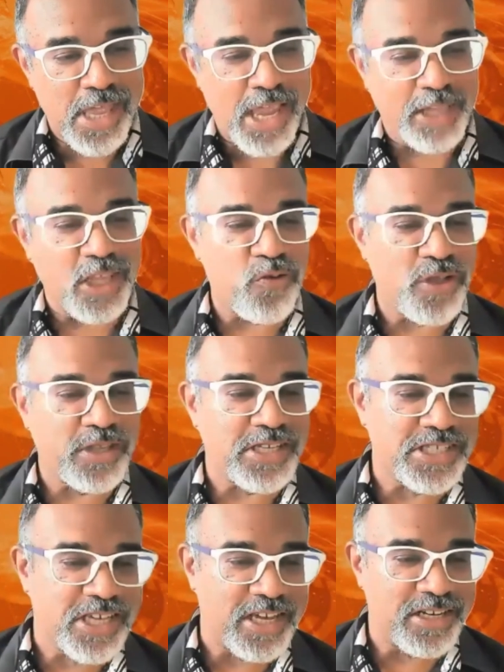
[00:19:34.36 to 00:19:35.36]
And then when they
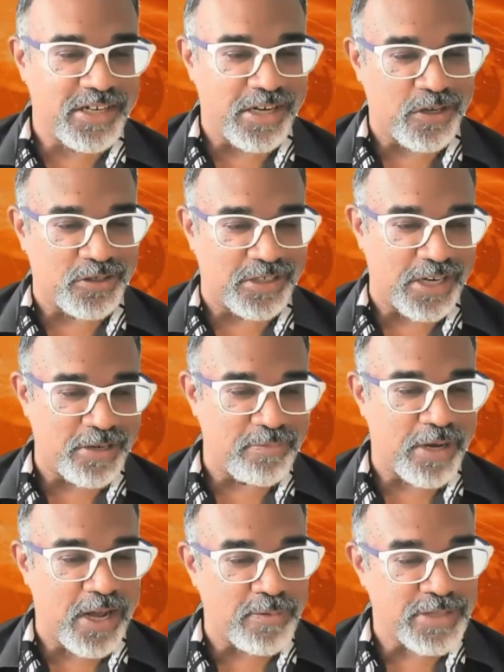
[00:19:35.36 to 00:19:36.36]
scale it out, then
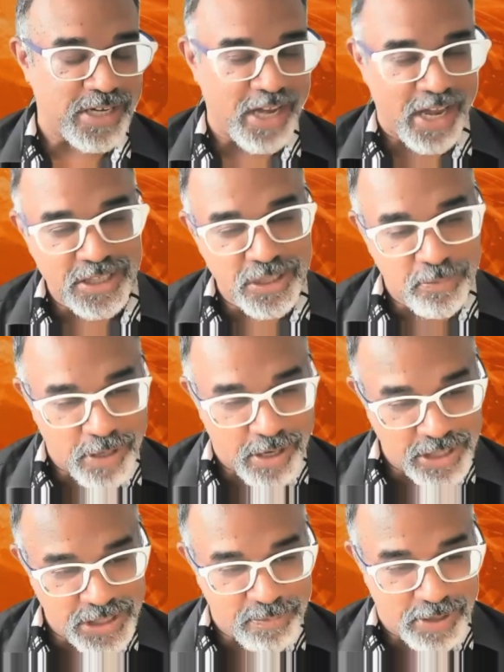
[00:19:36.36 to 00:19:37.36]
it becomes an
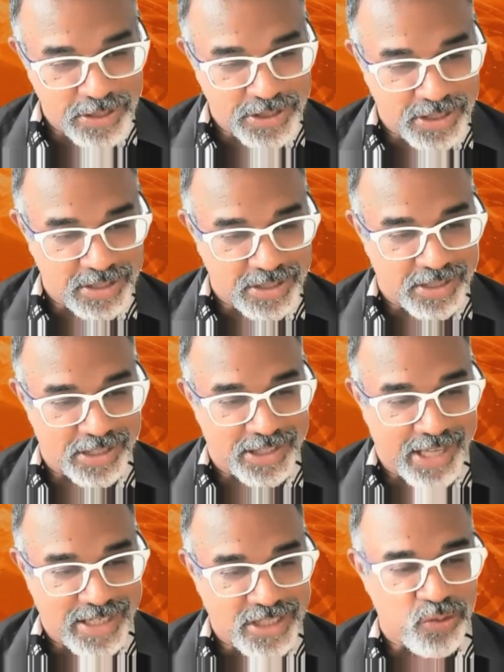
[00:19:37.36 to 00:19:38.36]
enterprise budget.
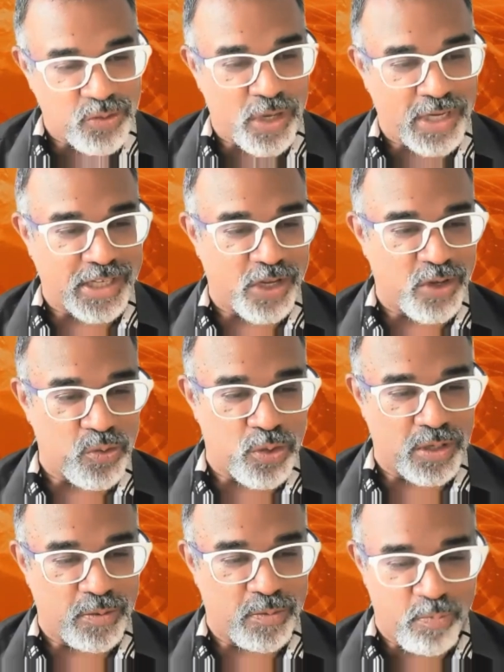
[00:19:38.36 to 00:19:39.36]
That's when they
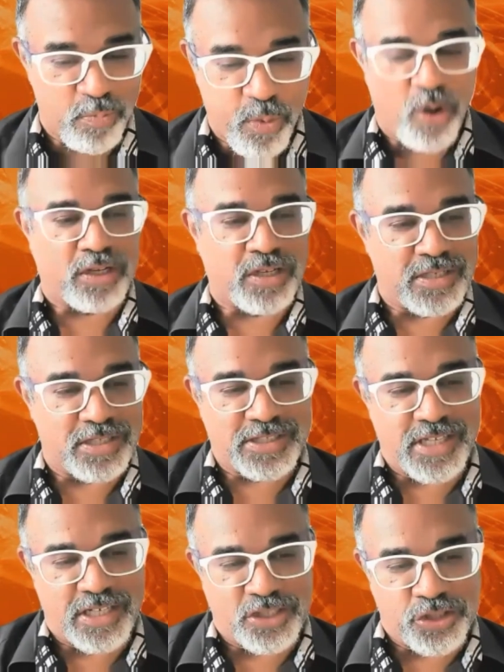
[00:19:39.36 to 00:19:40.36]
will balk.
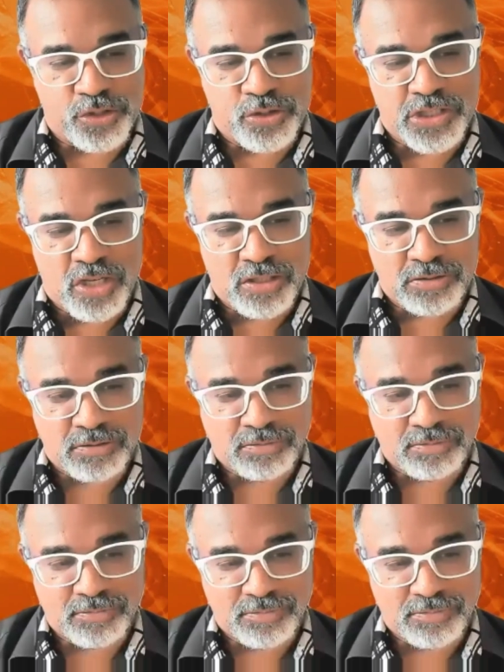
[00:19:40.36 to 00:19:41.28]
Is that true, John?